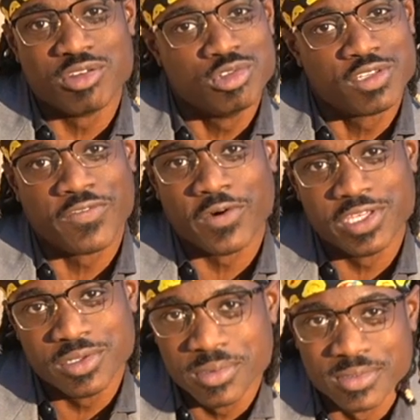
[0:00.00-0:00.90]
news for
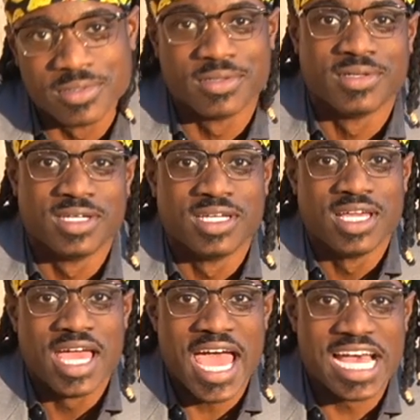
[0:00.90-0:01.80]
you.
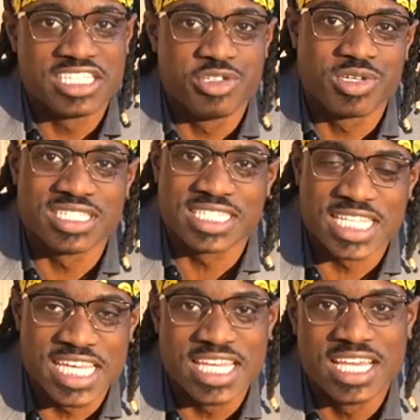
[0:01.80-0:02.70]
As you can
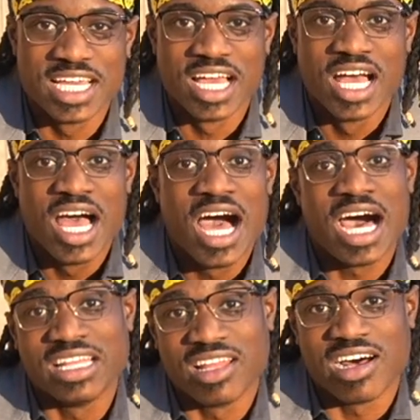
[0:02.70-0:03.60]
see,
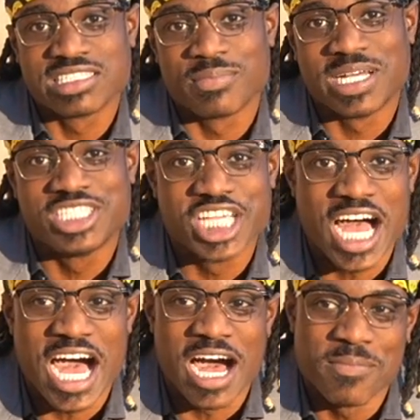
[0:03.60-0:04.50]
I lost my
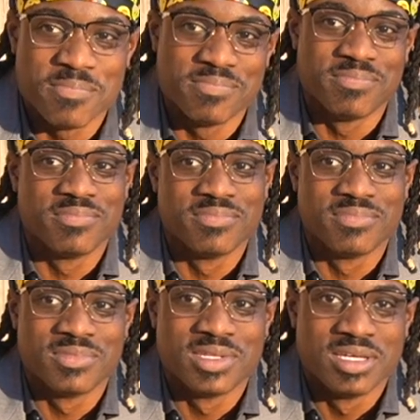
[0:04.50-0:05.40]
job.
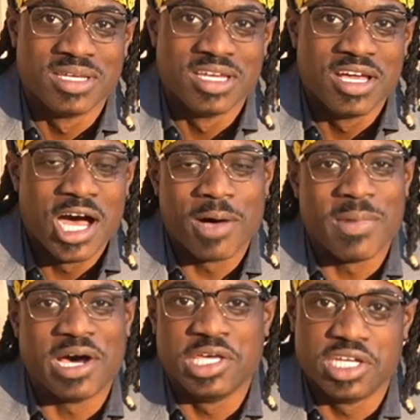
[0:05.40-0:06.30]

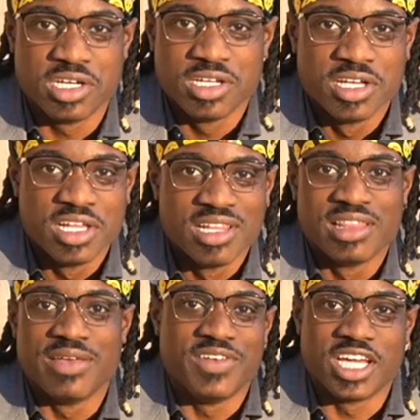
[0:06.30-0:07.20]
I'm out here
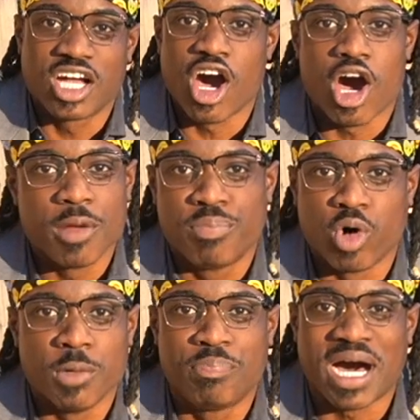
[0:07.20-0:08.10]
living in
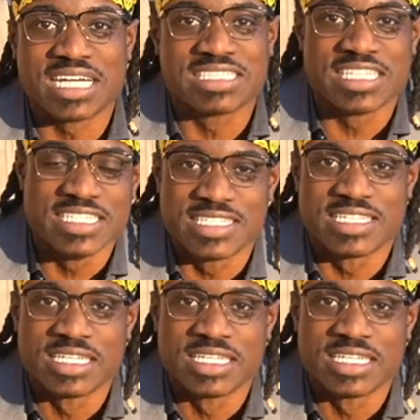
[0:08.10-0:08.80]
cardboard boxes